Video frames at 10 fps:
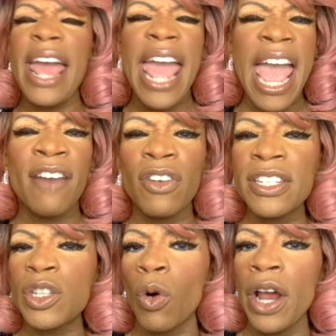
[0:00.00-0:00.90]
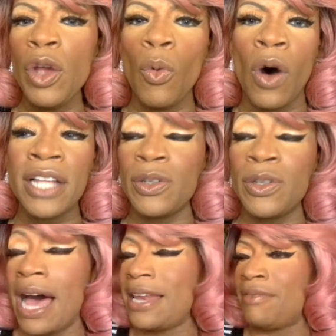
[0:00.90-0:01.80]
Whatever story you yeah.
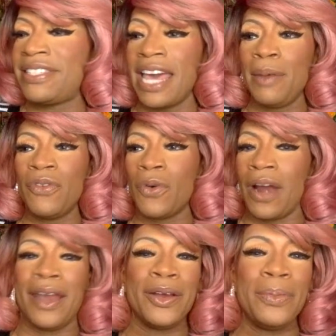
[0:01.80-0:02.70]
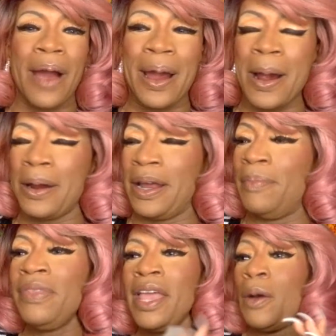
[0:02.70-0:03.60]
want to. I, have said it before, and I know you probably
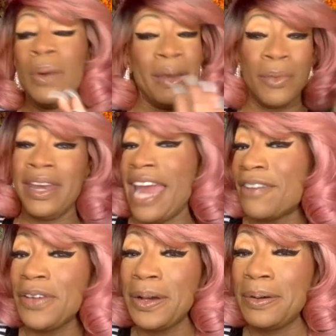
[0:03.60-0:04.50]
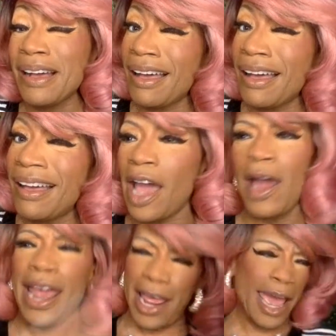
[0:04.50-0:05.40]
heard it. When when nephew,
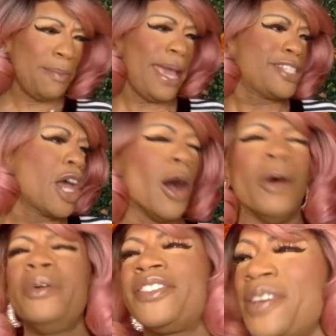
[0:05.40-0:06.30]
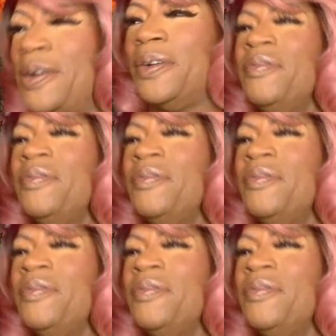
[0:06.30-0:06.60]
and, uh, and, and me too,